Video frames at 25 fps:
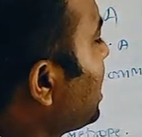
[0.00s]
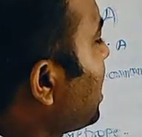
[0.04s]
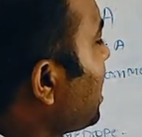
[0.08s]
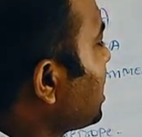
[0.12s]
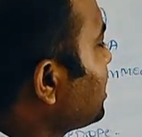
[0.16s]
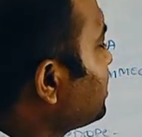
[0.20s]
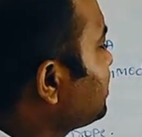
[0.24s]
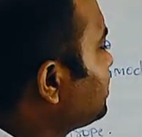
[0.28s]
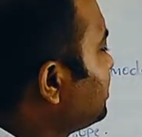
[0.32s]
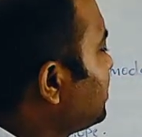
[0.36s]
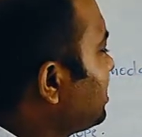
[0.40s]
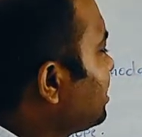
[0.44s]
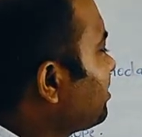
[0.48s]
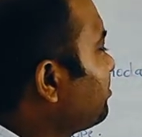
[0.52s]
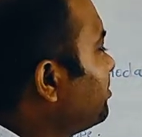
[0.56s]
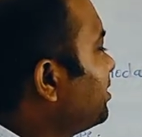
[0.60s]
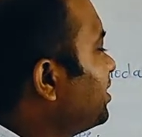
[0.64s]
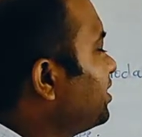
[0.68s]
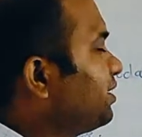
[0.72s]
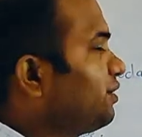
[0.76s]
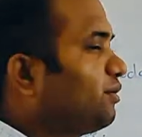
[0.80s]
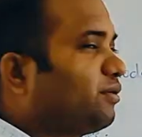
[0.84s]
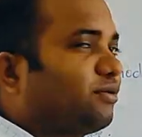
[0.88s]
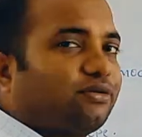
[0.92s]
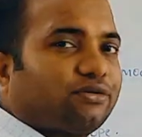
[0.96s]
as they are
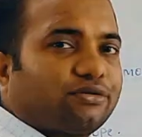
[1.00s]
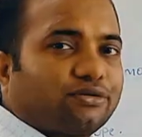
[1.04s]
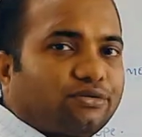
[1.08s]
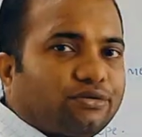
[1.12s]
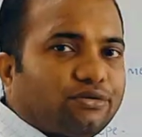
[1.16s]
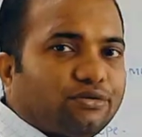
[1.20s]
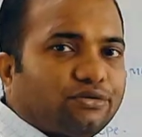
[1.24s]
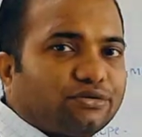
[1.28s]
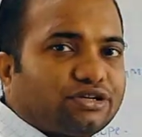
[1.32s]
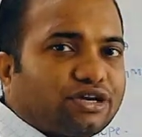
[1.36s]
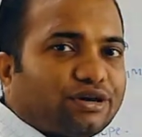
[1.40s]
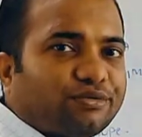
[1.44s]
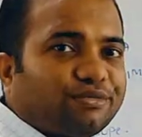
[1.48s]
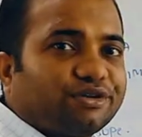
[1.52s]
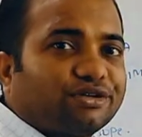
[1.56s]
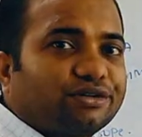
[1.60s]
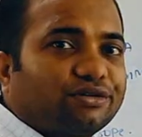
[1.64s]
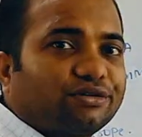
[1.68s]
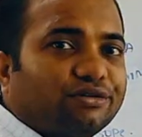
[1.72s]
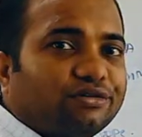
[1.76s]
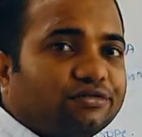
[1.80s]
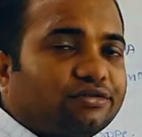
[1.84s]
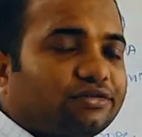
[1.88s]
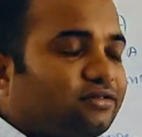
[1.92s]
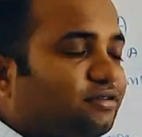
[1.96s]
very close, how much
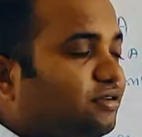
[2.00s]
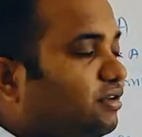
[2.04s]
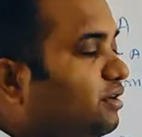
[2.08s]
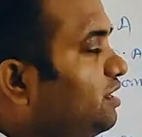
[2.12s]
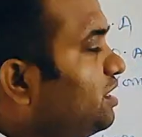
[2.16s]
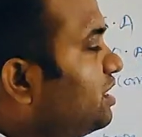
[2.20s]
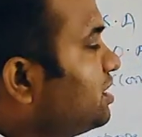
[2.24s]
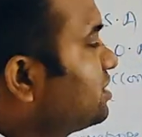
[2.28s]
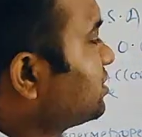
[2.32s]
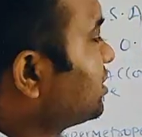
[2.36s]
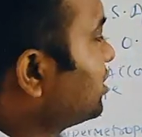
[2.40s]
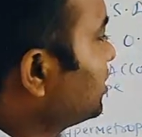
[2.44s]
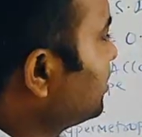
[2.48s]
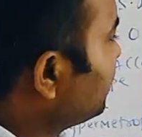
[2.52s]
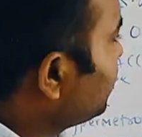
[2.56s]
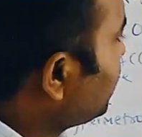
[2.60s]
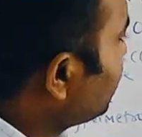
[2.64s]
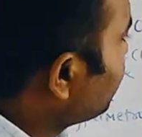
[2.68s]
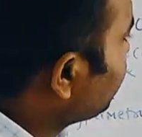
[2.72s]
close? Yesterday we